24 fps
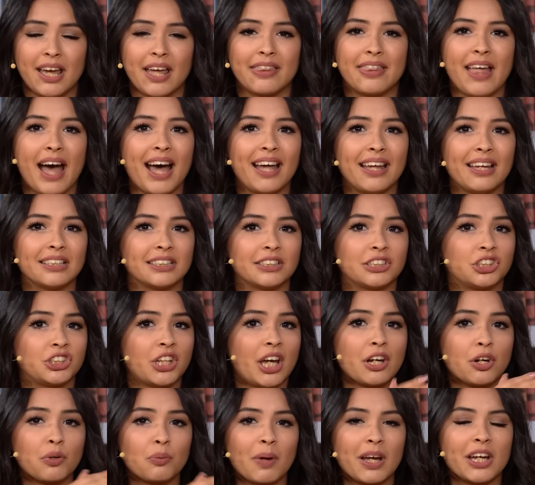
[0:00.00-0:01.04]
That is
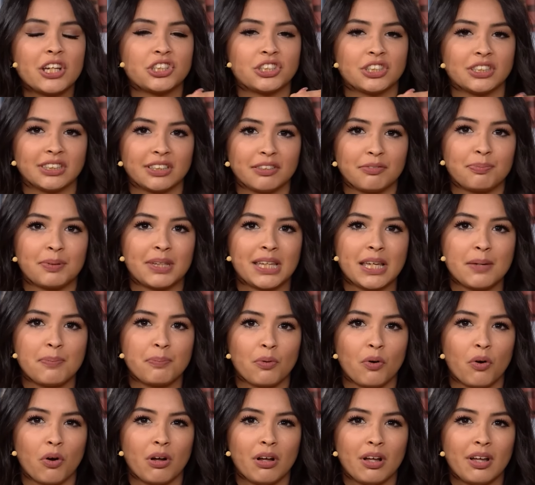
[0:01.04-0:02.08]
generations of
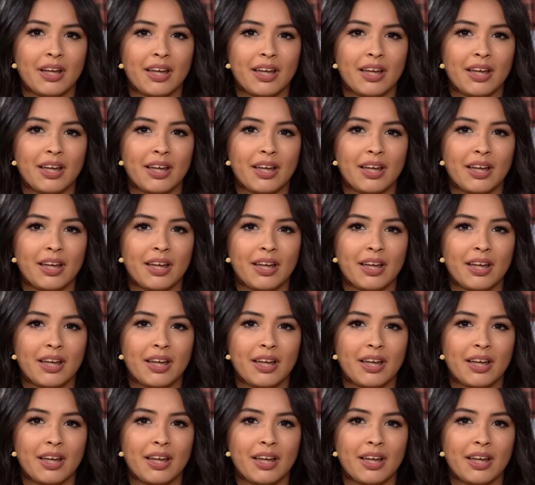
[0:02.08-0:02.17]
people.